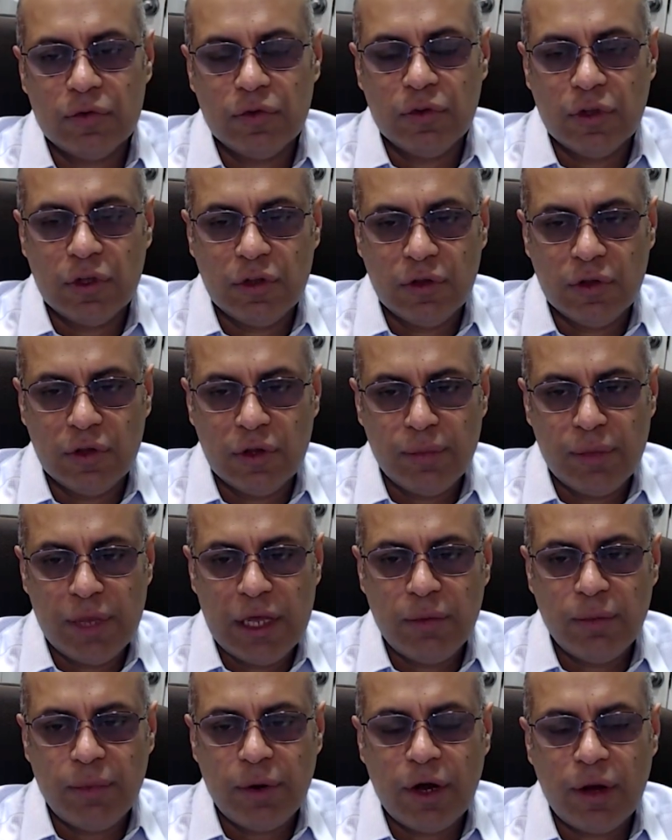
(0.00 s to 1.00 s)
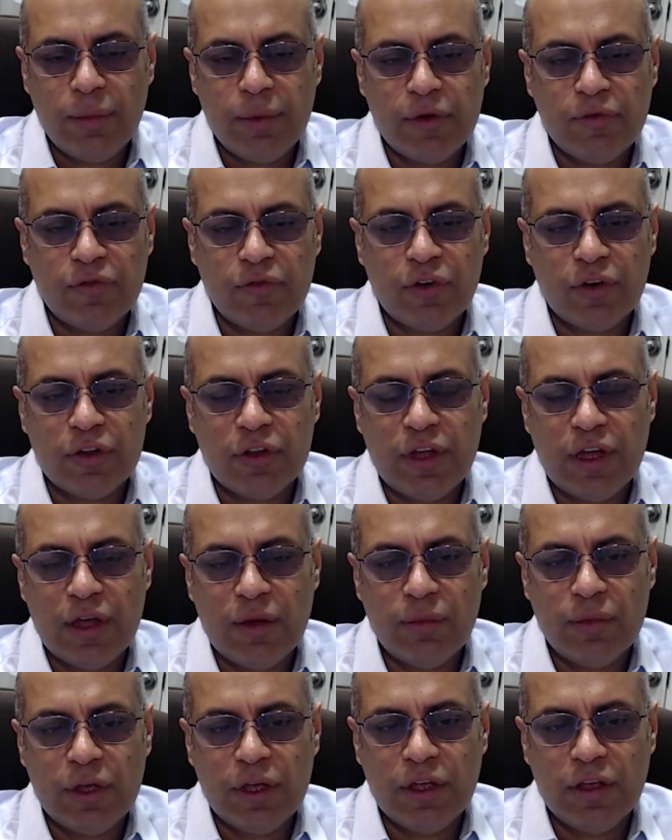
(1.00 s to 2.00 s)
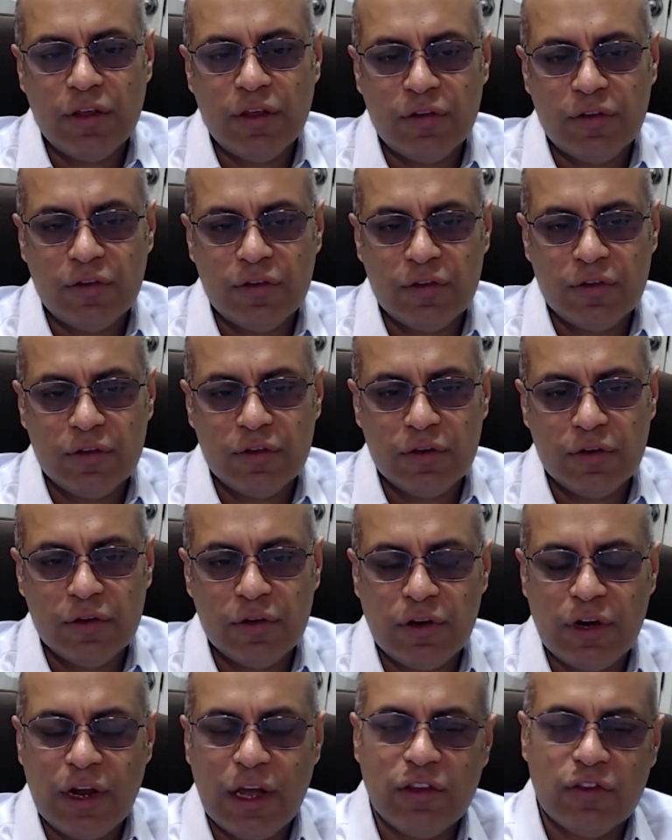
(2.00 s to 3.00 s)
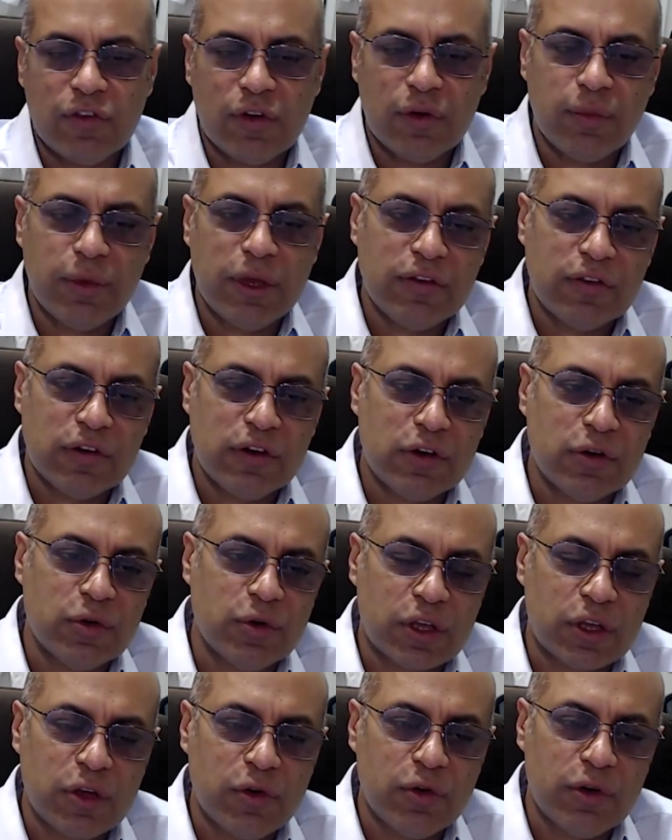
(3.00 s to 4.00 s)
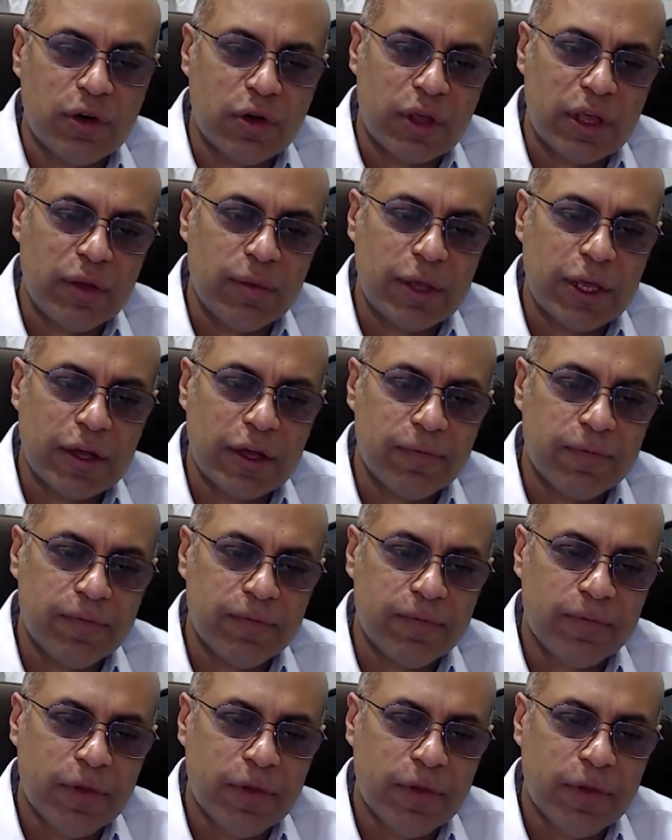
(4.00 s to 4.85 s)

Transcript: main problem for them is transformation to acute leukemia.